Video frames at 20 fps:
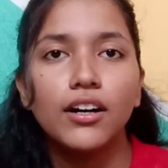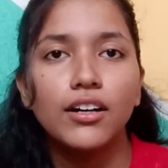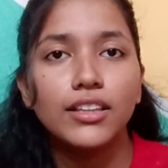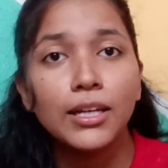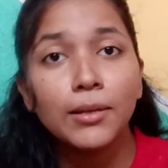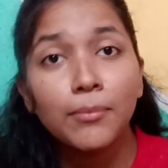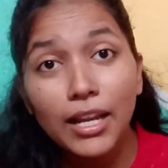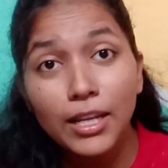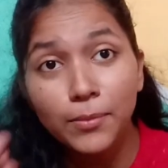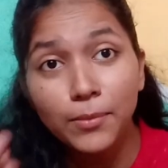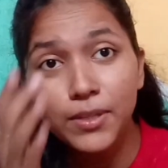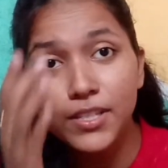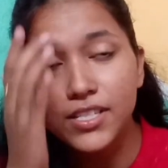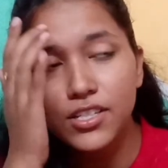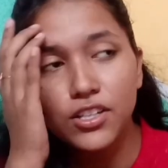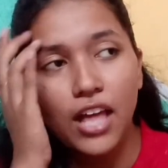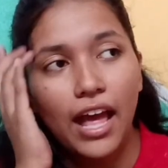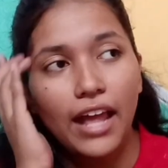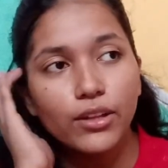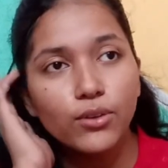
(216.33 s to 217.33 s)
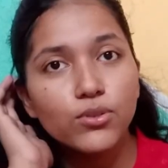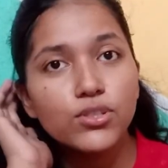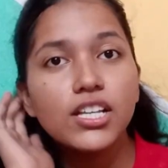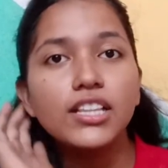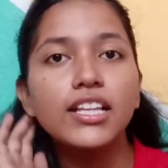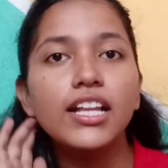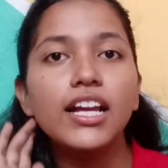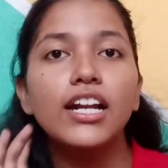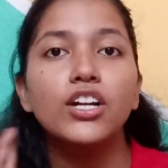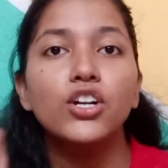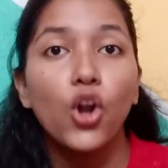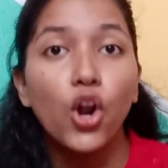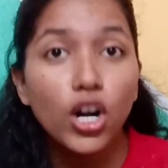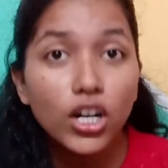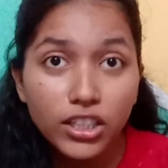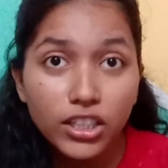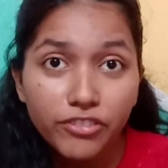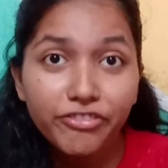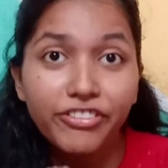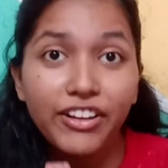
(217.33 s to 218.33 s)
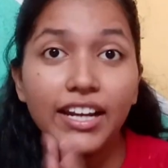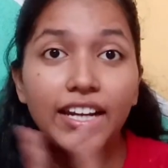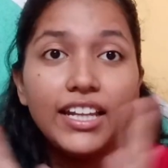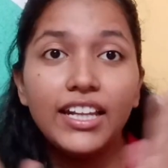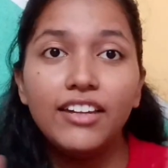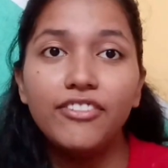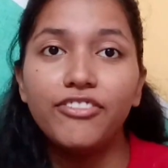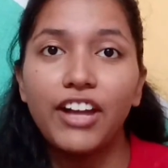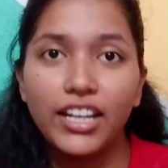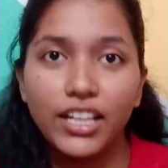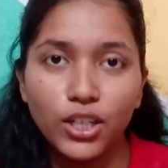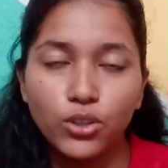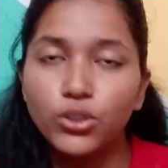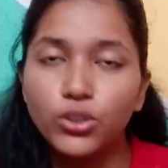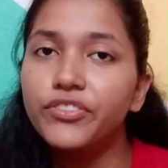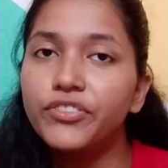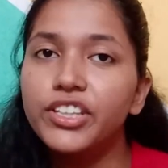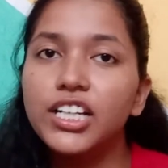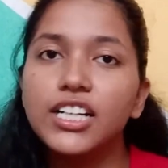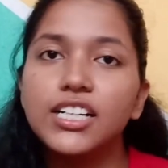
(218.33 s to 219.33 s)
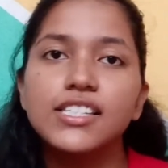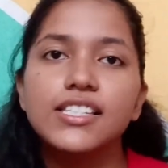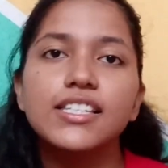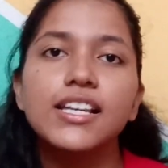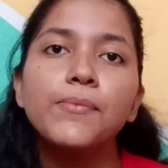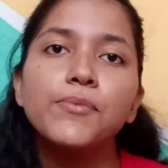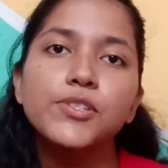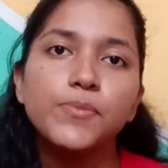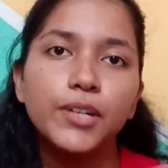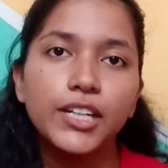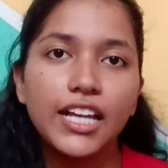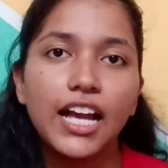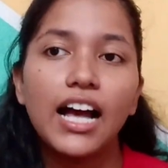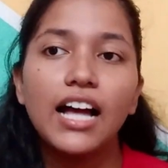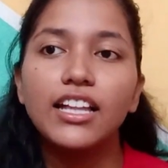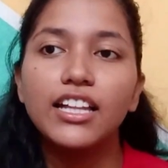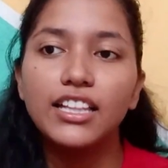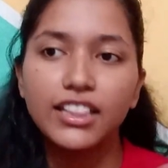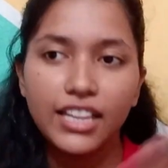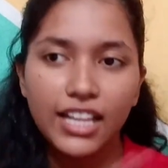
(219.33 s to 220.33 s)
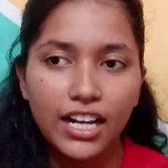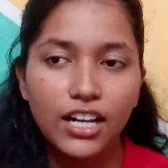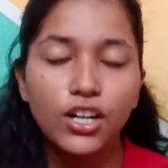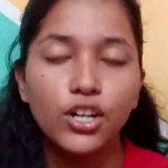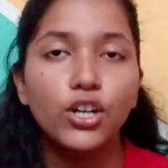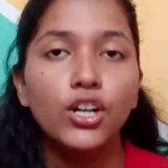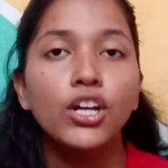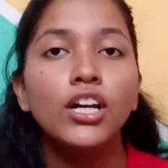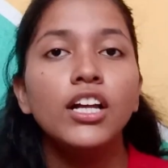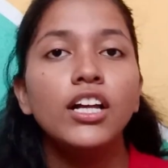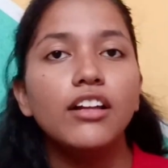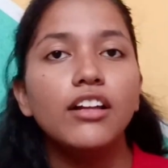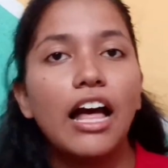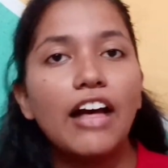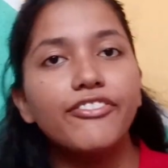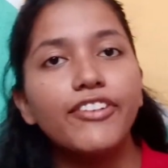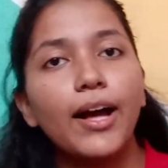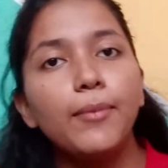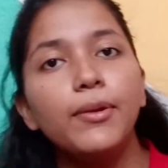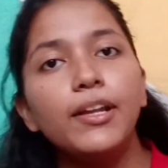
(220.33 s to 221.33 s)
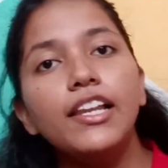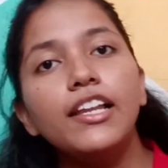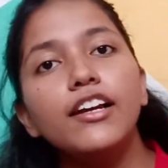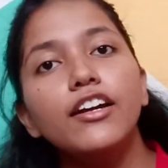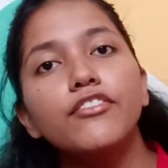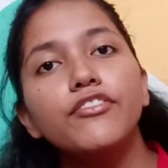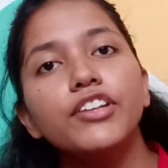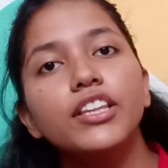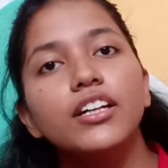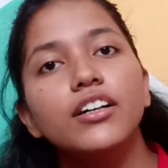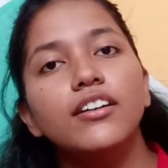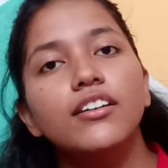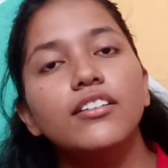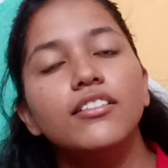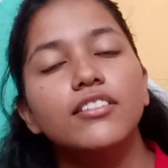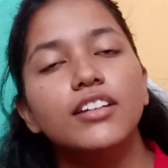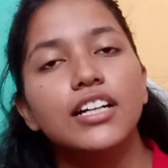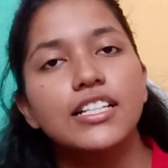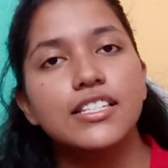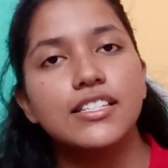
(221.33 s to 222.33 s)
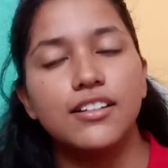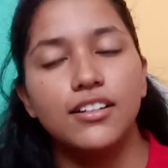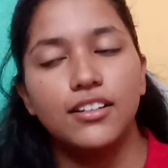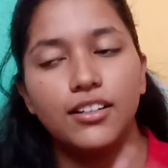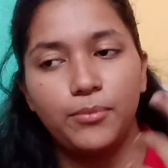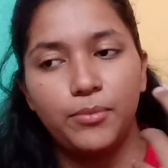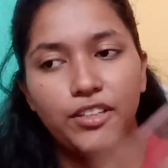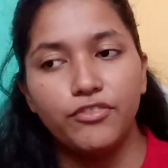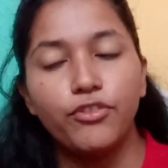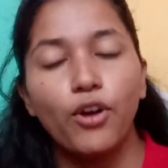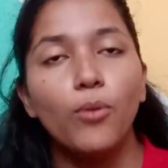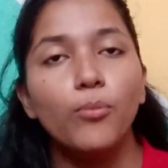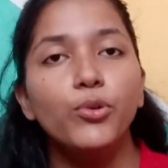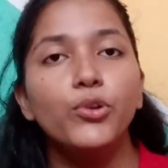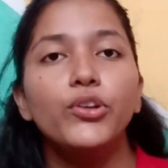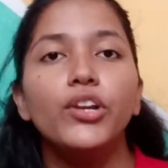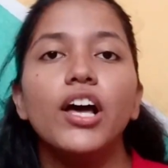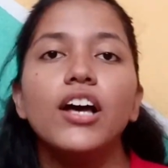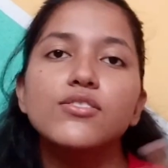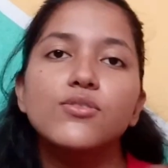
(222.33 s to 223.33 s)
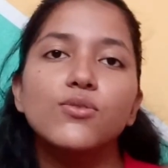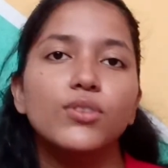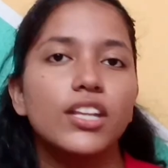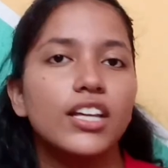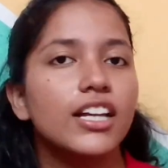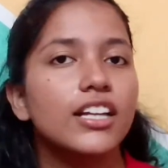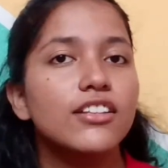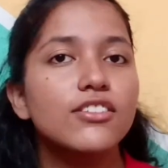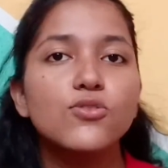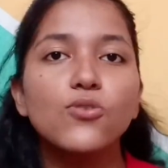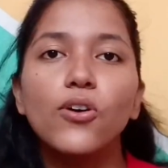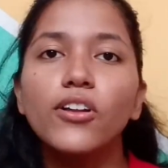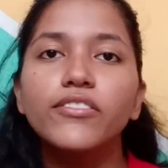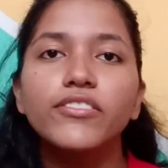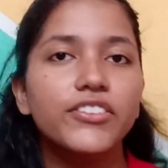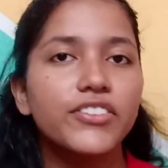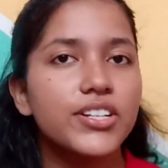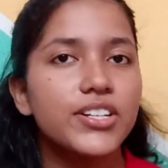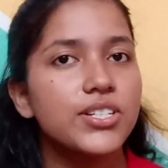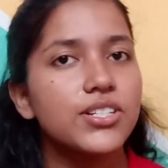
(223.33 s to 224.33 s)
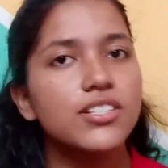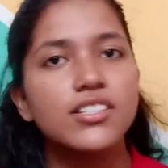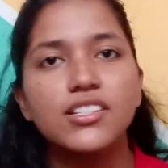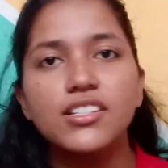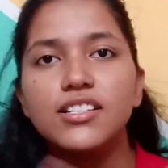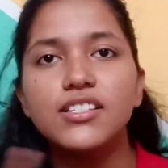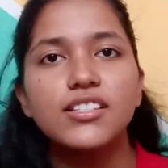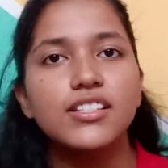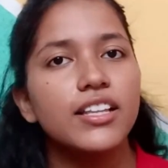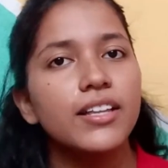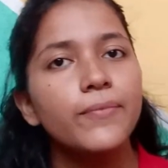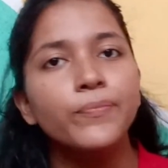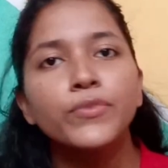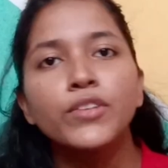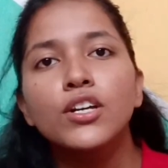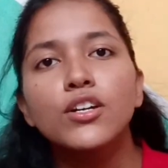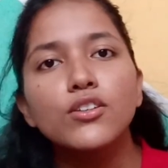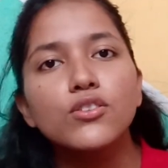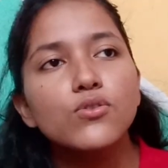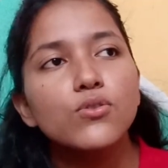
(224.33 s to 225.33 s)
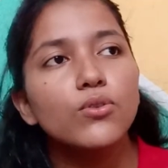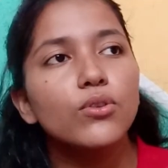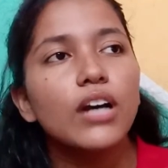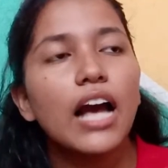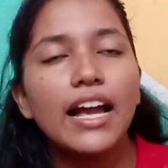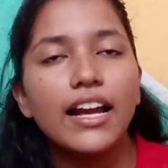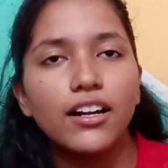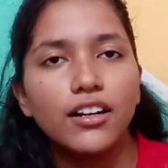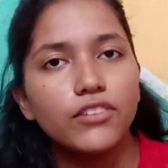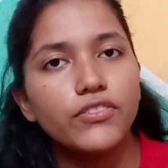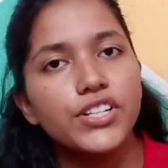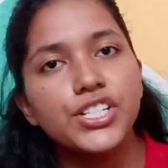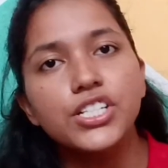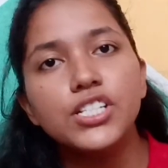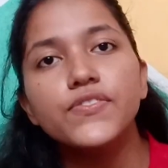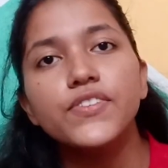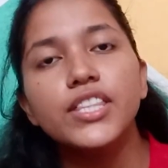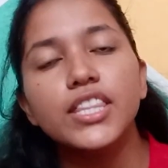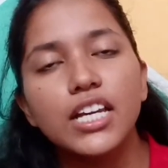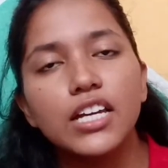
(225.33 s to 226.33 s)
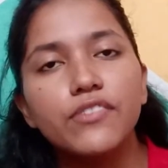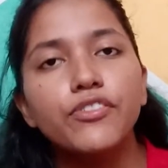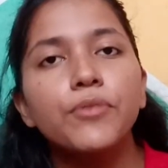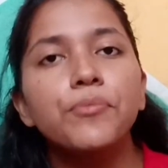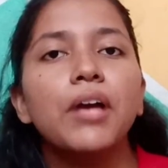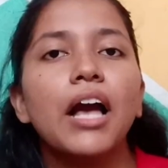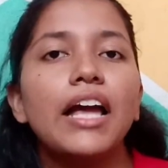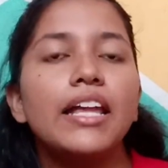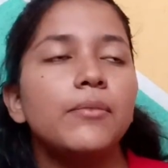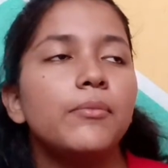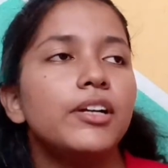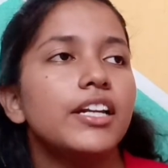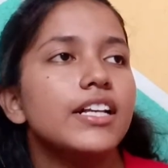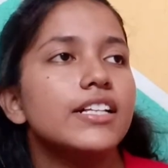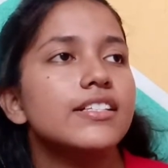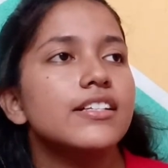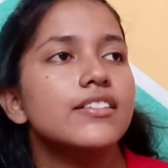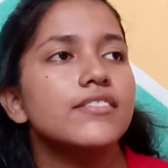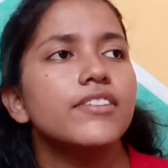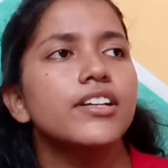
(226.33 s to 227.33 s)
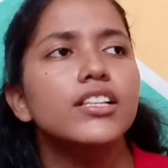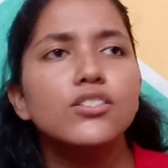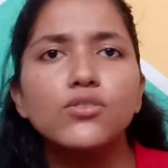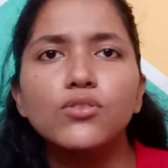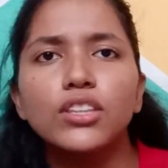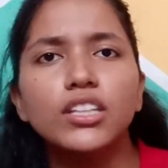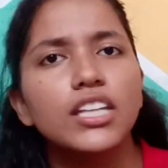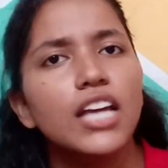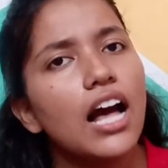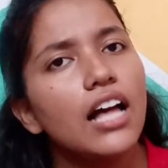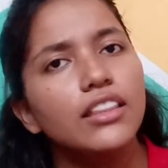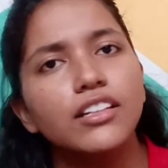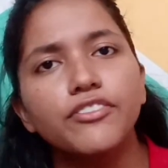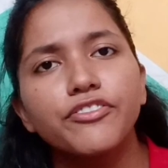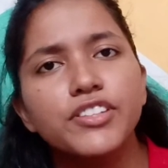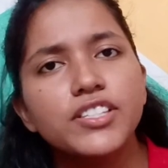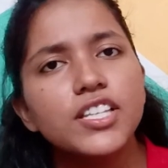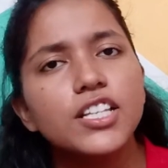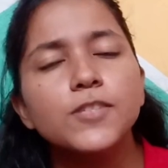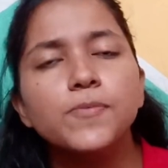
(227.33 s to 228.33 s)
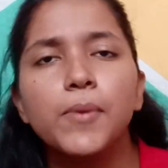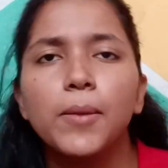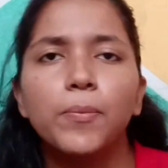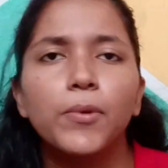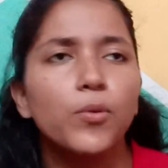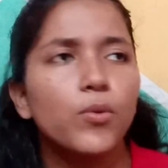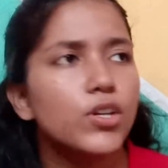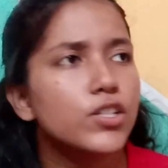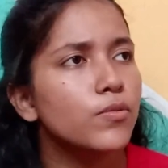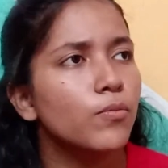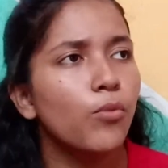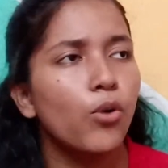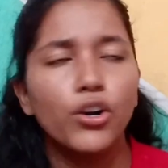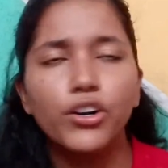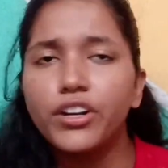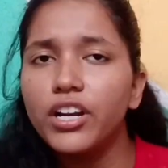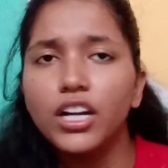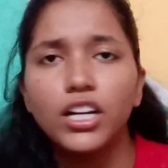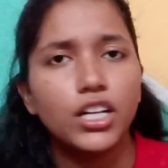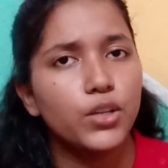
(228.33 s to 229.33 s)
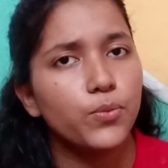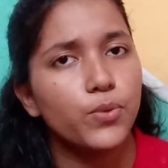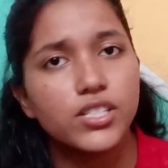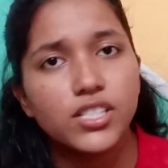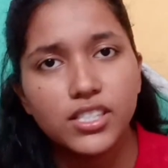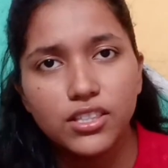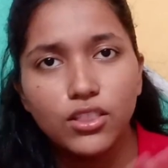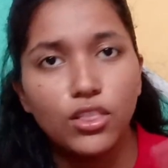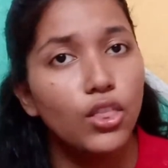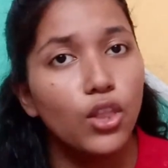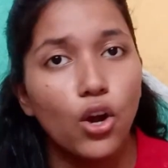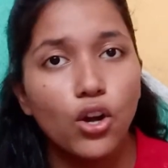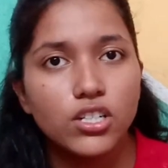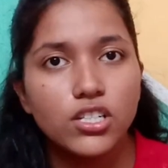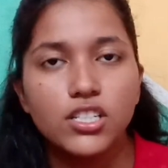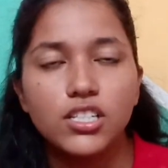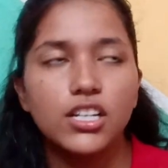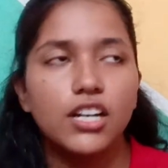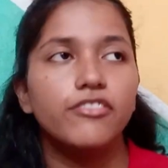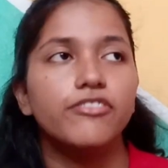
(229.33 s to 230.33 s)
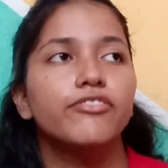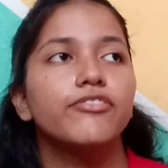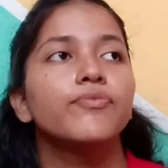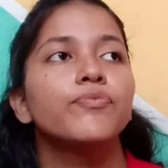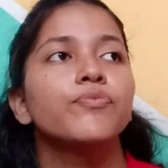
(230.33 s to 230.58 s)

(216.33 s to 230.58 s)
There might be scenarios that they are not very good with the concepts, but yeah, they are familiar with the formulas, so they can solve the questions easily. So questions were there from kinematics as well. So yeah, the physics paper was moderate, it was not tough.